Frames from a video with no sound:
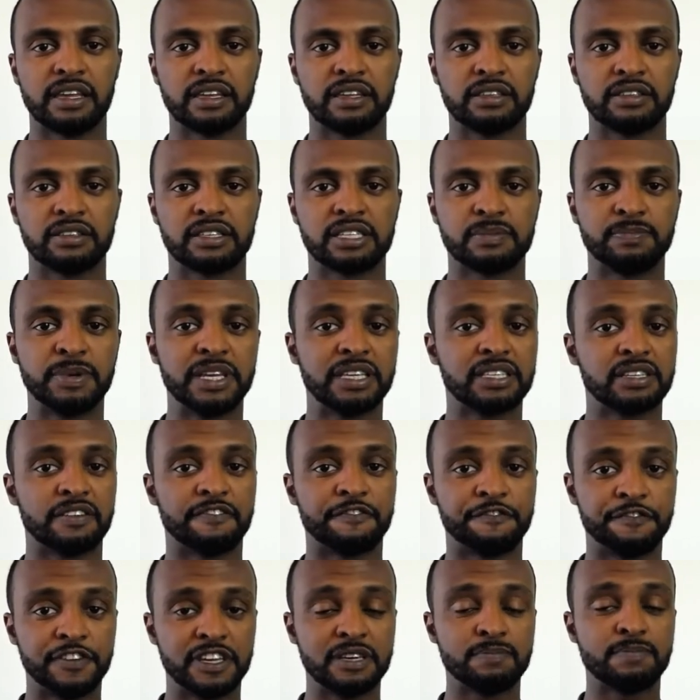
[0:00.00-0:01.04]
Speak to
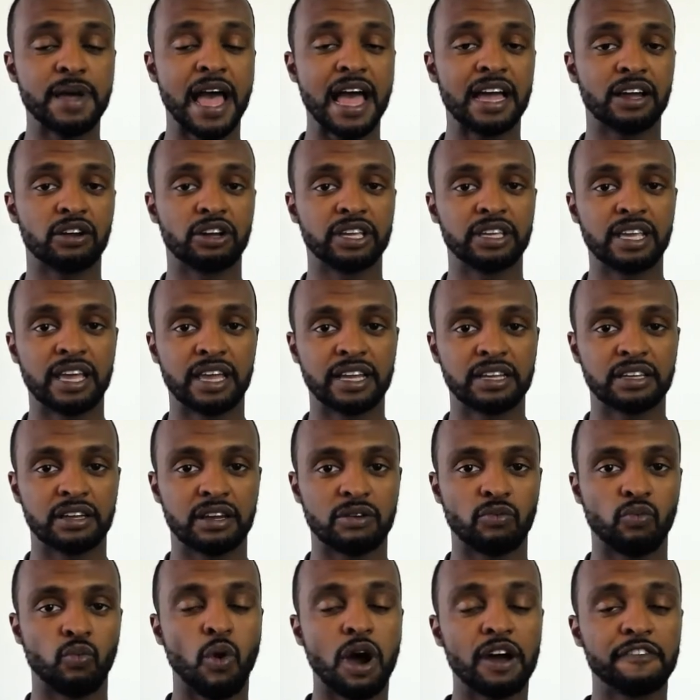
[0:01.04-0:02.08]
feedback,
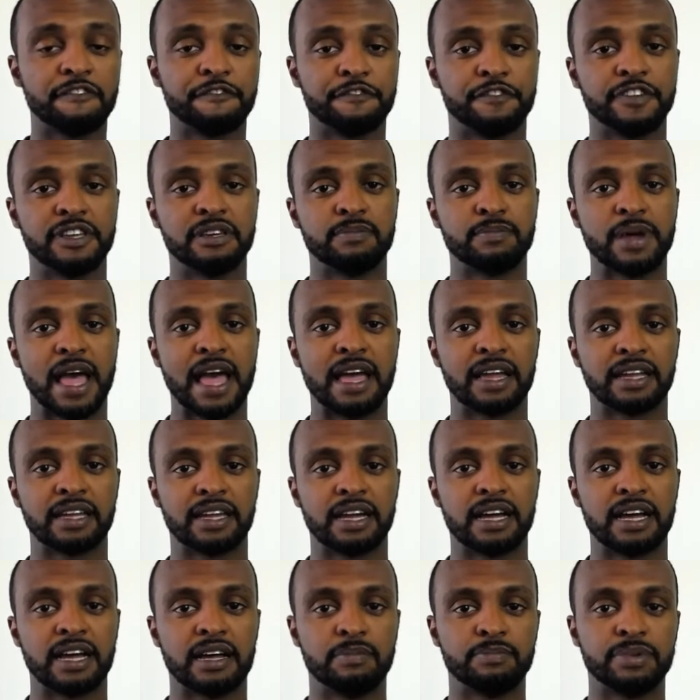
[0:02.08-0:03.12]
want
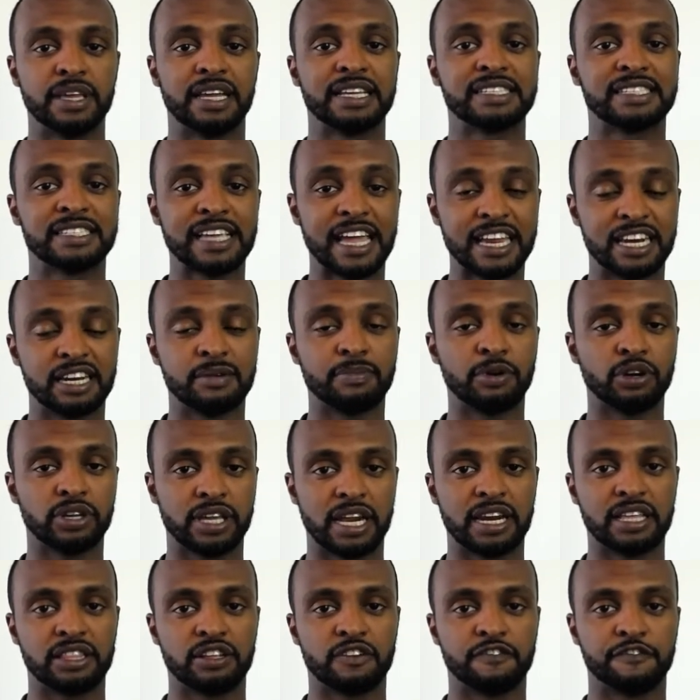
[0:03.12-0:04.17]
feedback, be excited about
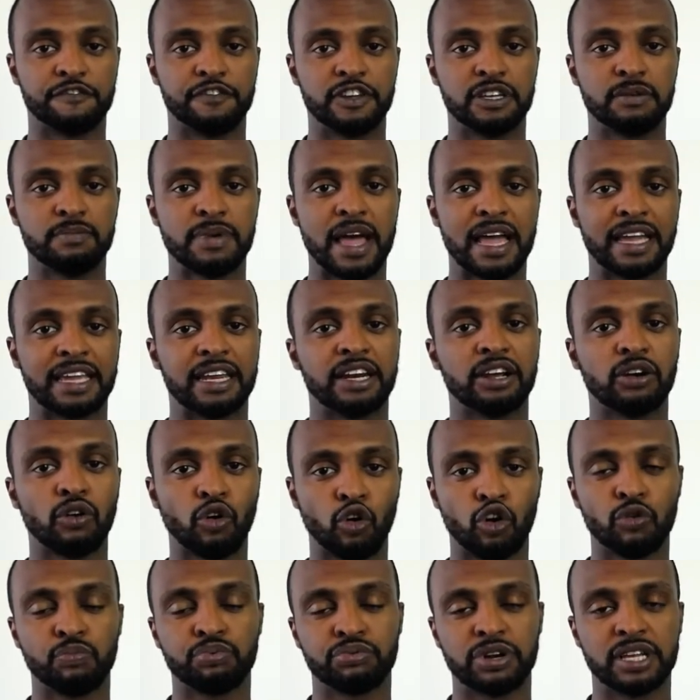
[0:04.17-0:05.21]
getting their feedback, and
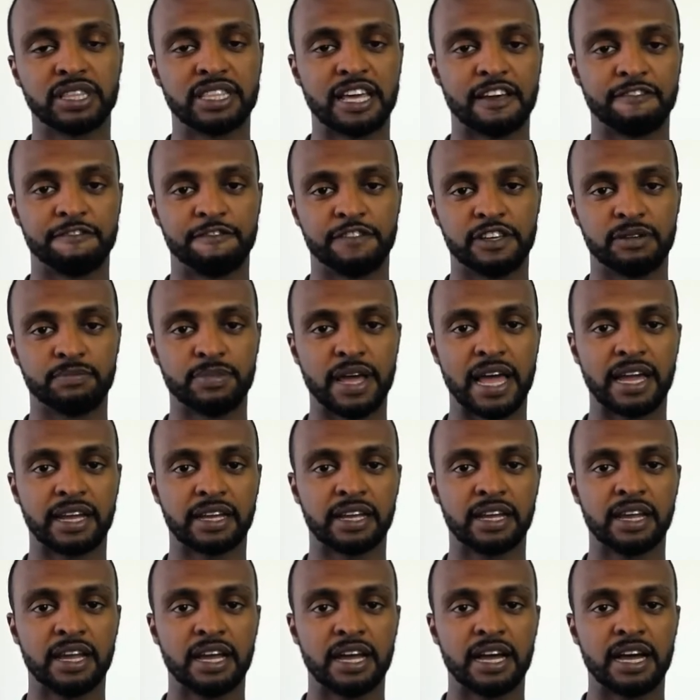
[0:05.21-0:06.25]
incorporate that
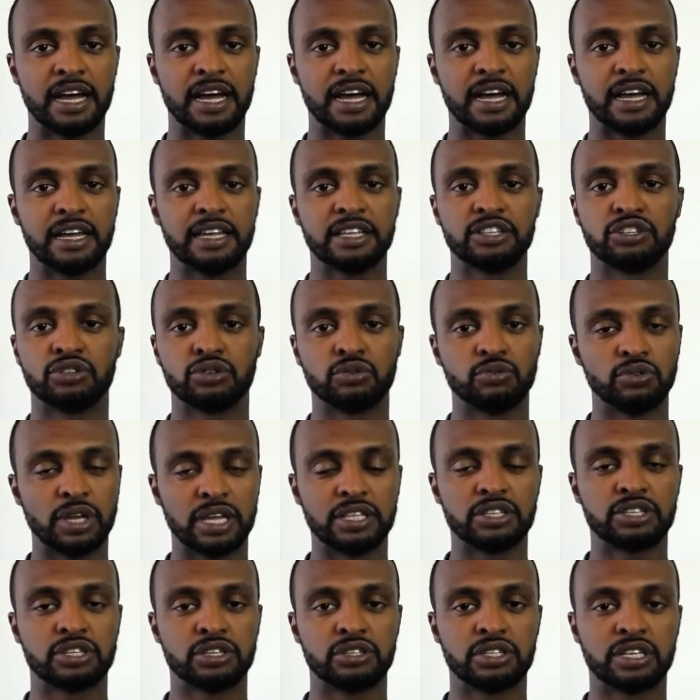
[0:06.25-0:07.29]
feedback into
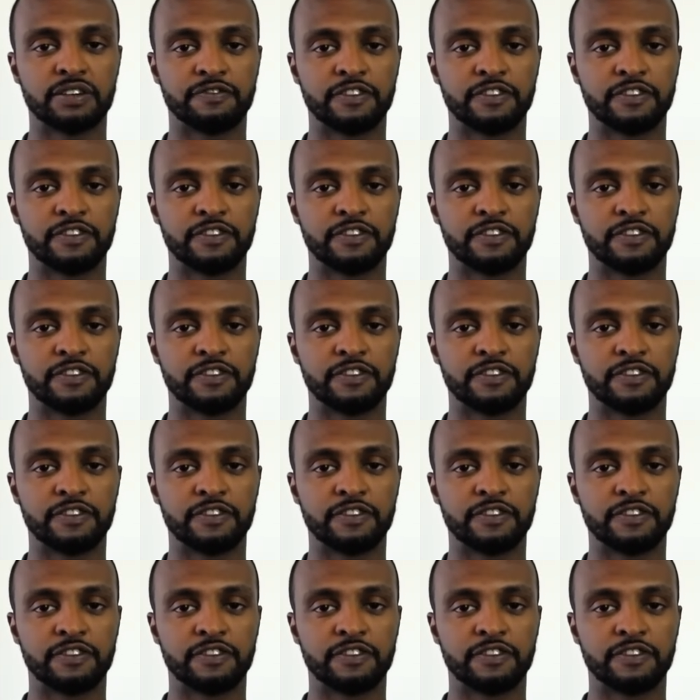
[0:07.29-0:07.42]
different